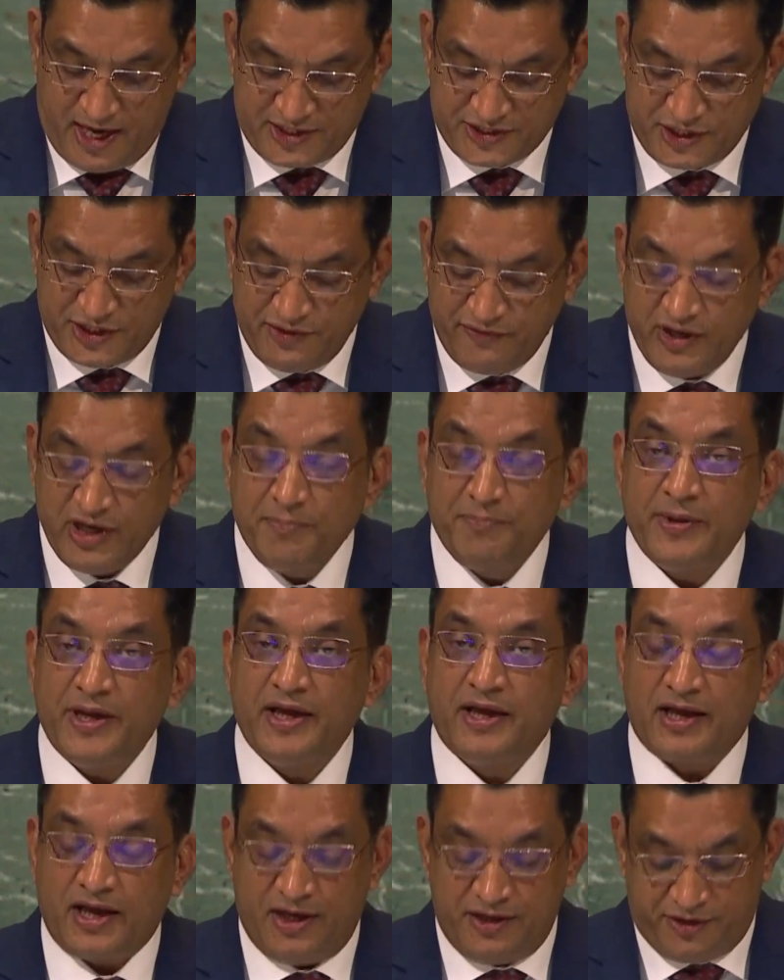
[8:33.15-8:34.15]
as a
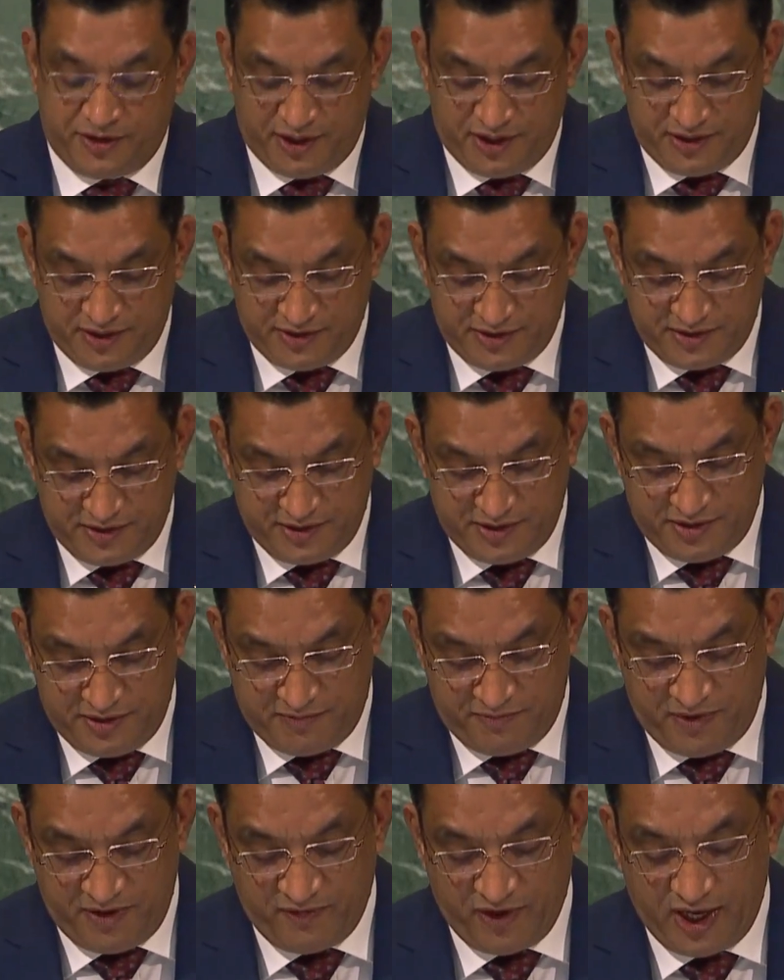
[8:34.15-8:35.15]
developing country,
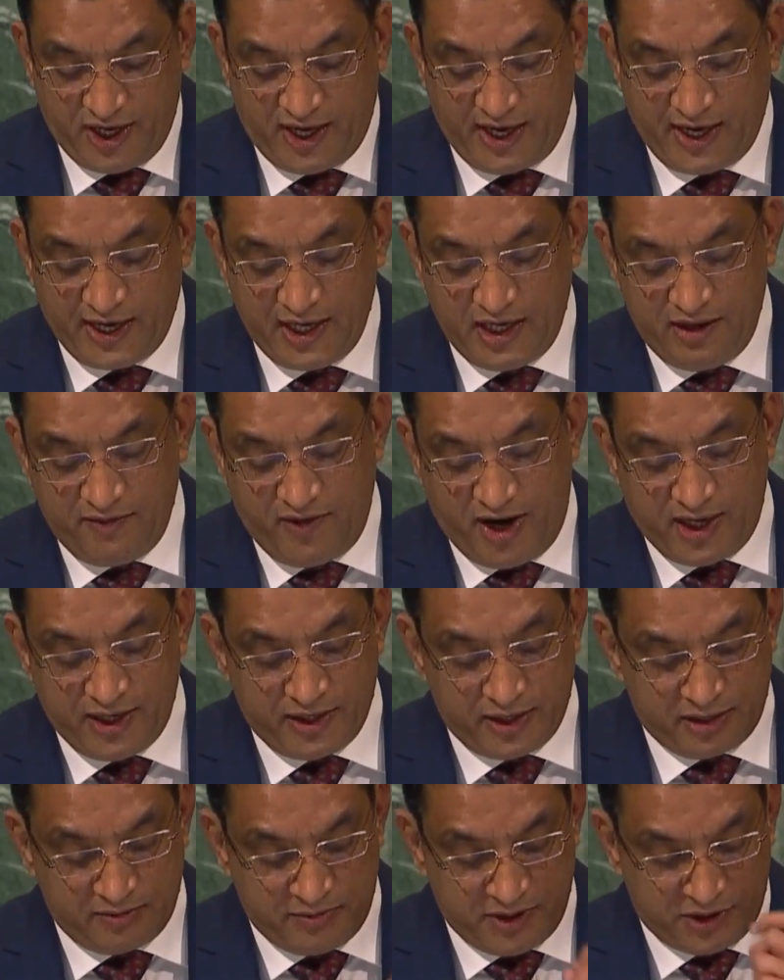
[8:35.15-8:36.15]
we were highly
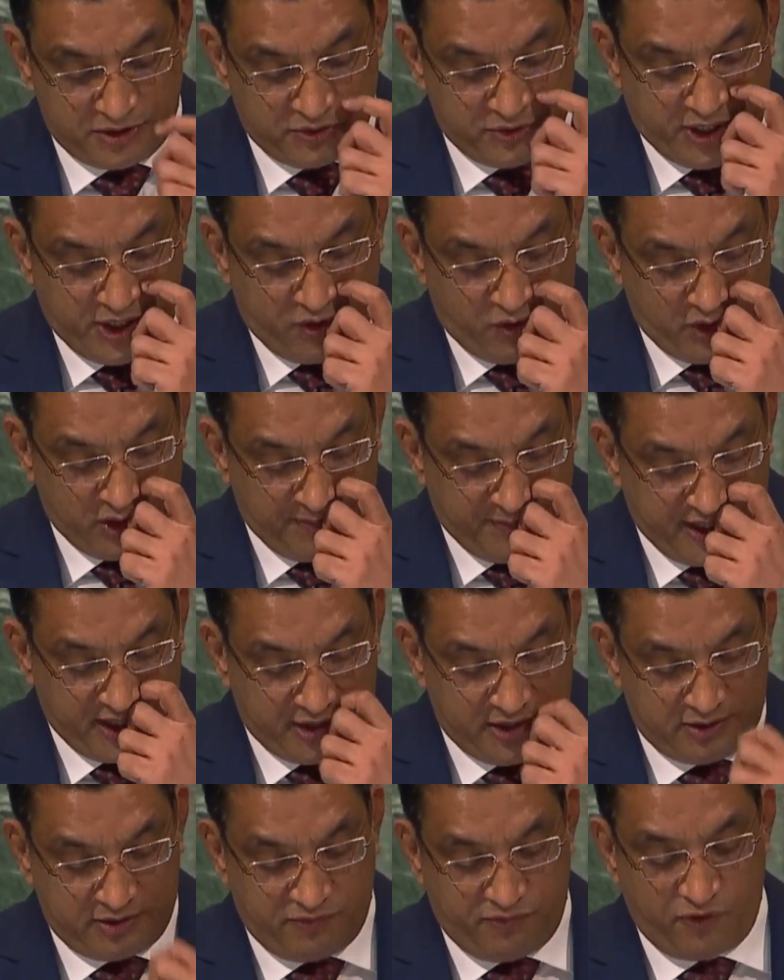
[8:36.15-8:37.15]
vulnerable to the economic
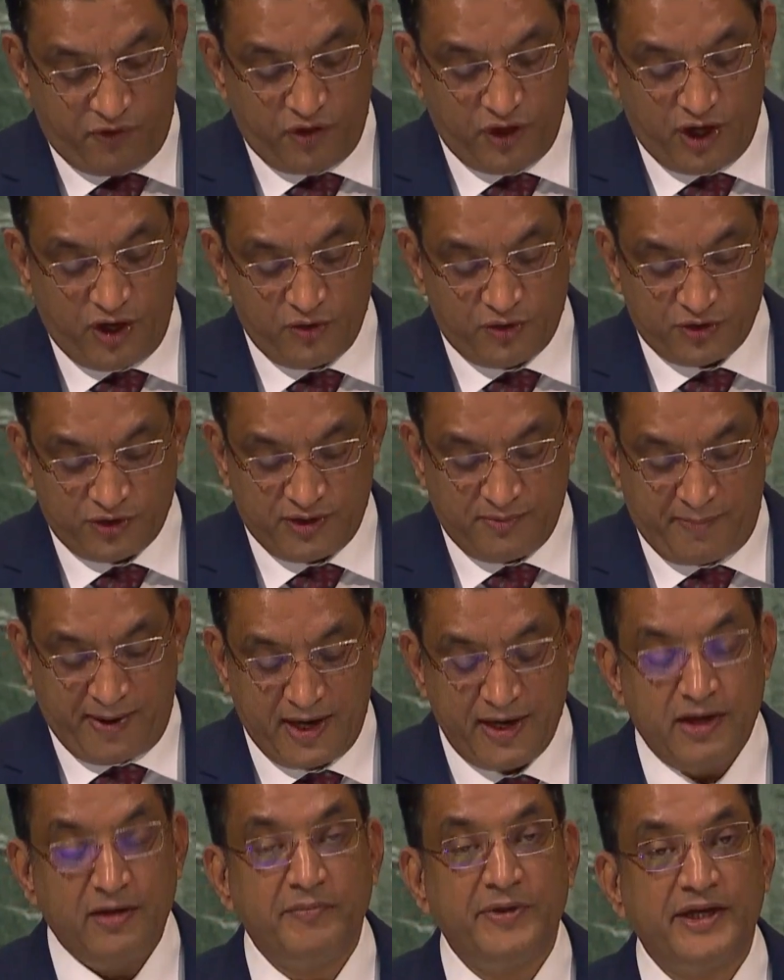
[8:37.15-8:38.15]
fallout of the
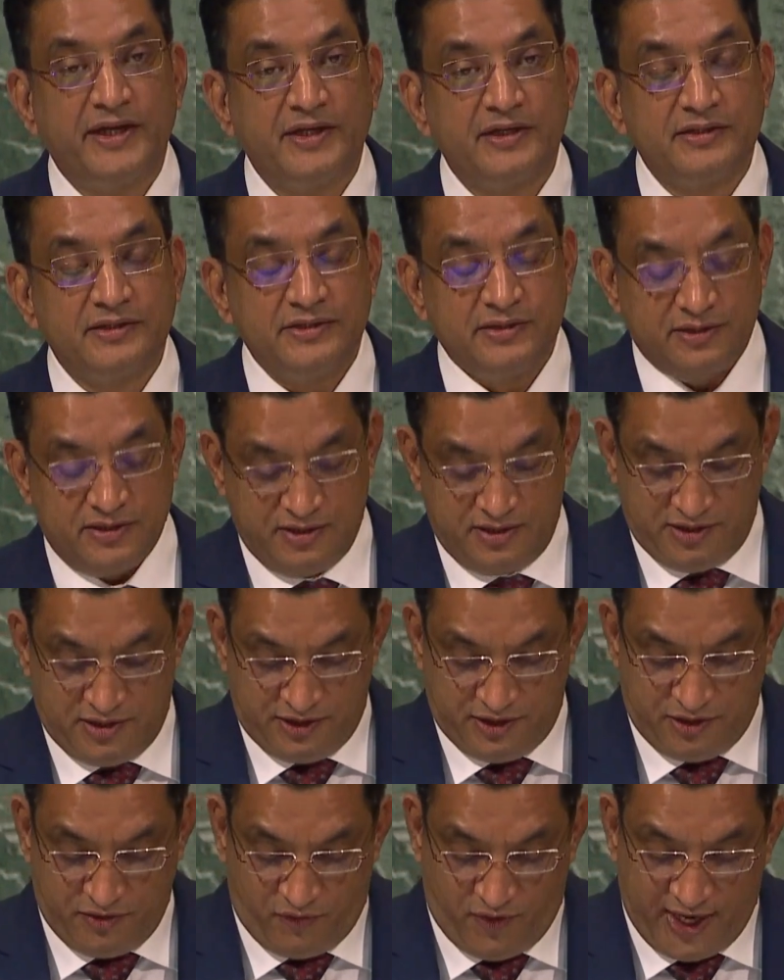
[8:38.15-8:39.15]
pandemic.
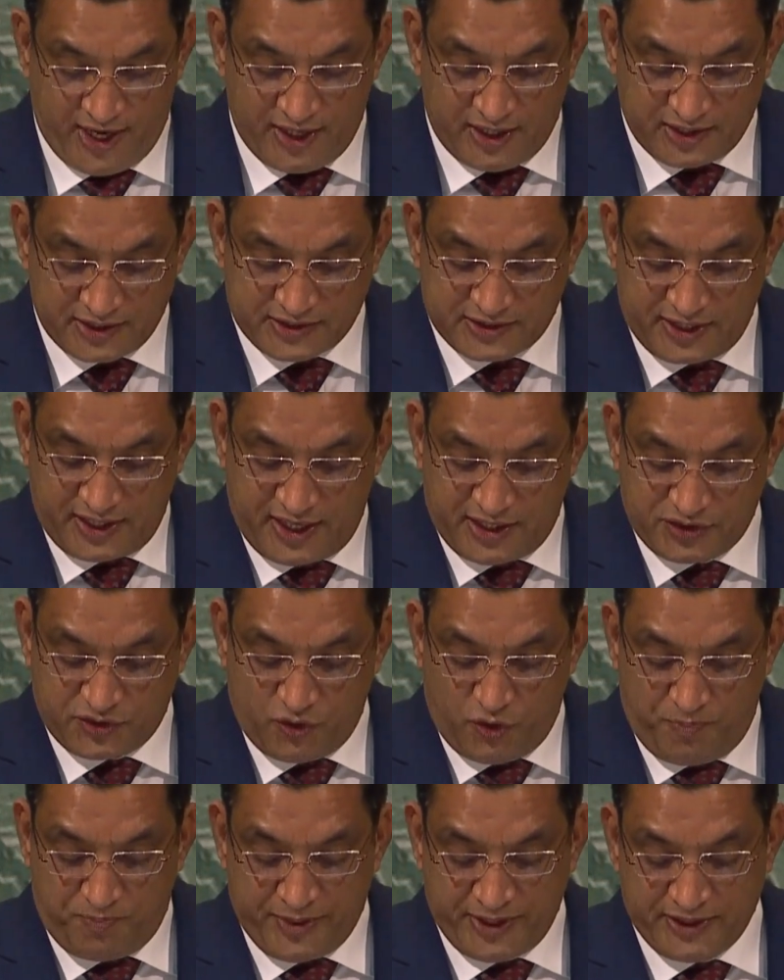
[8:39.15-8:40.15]
The virus has
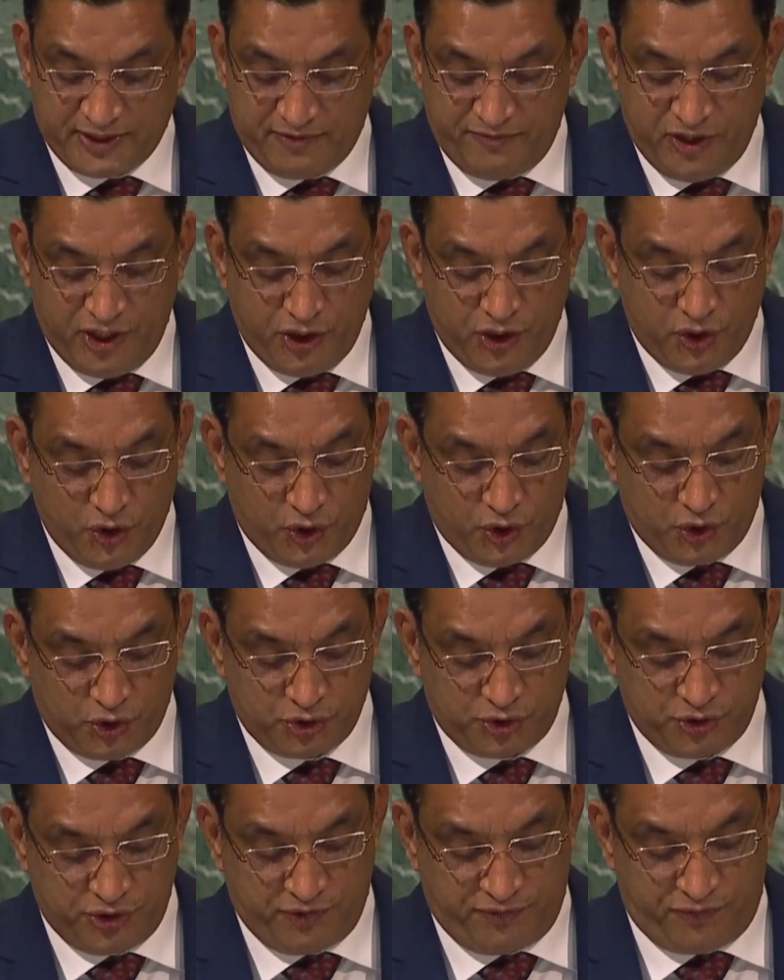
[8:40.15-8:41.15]
opened a
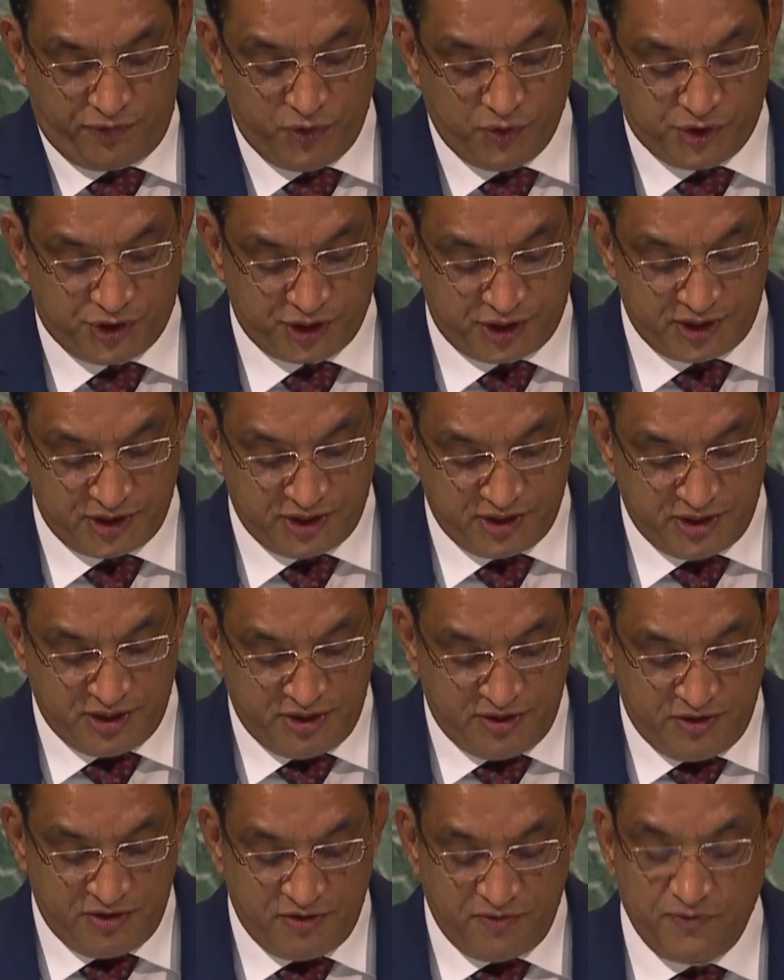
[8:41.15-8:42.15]
window to the future,
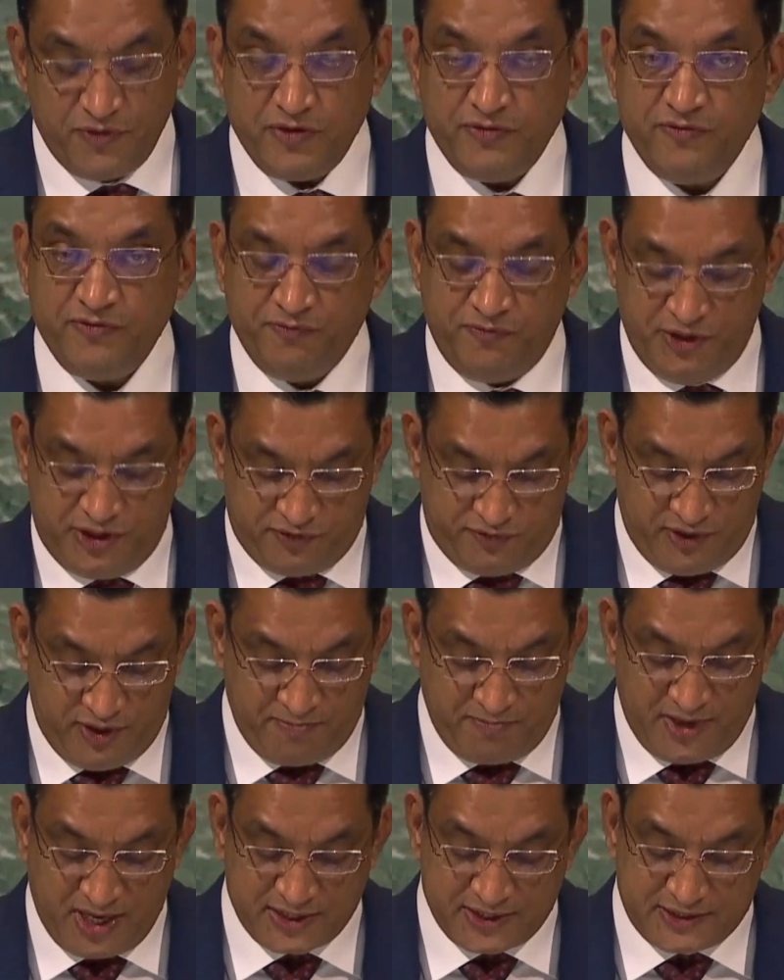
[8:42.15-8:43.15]
which
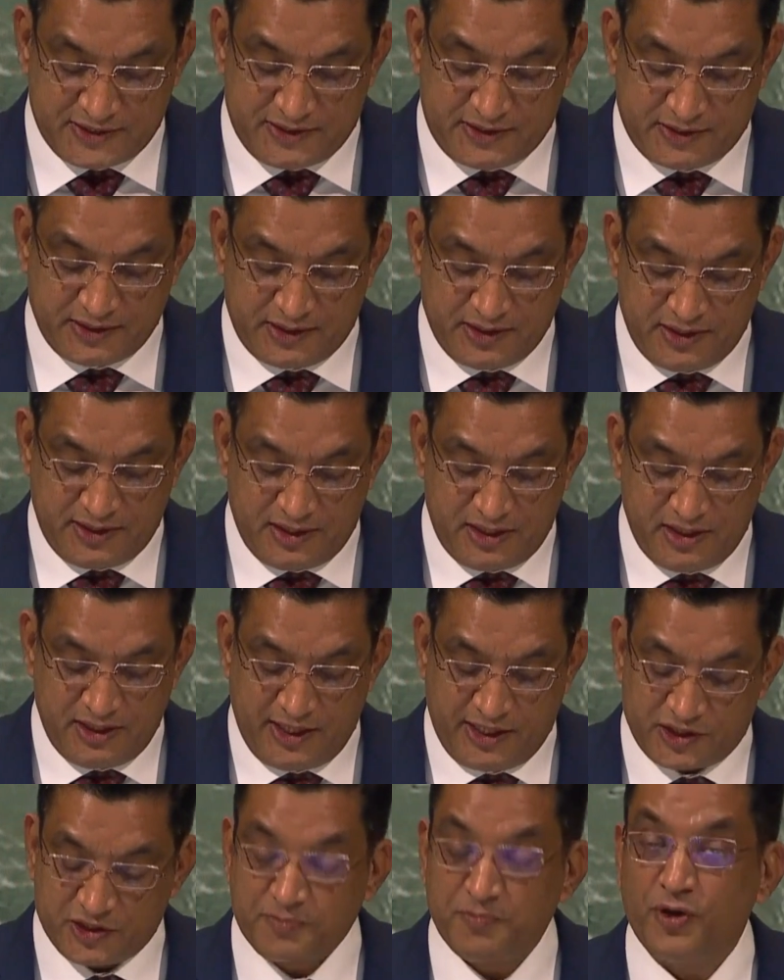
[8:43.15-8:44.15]
we must
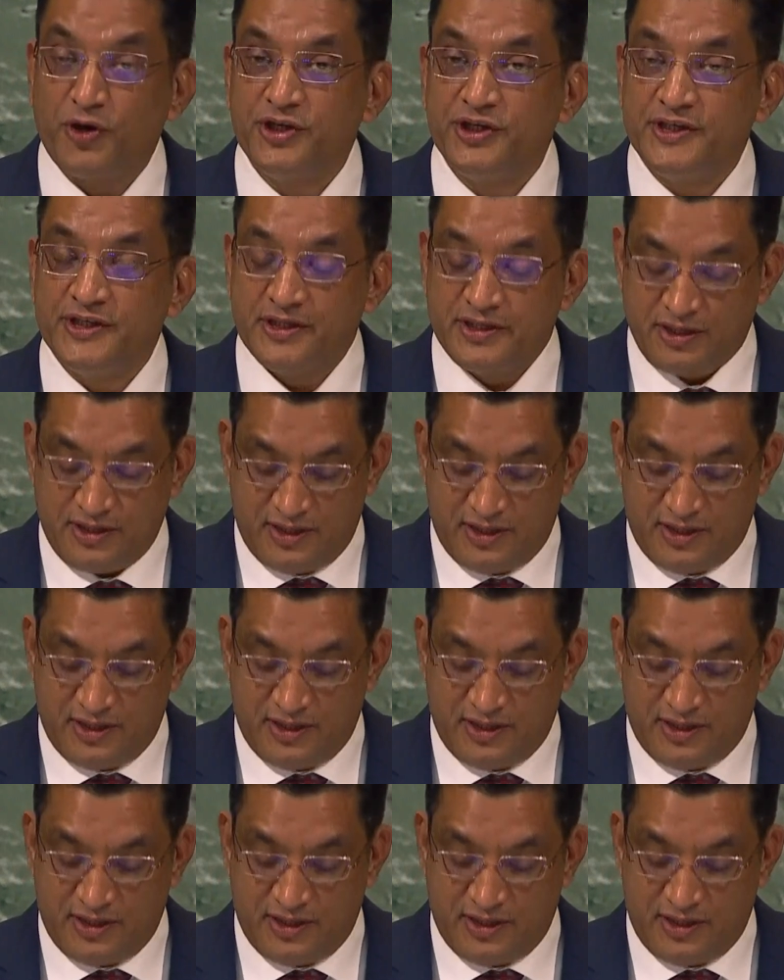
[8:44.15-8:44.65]
exploit,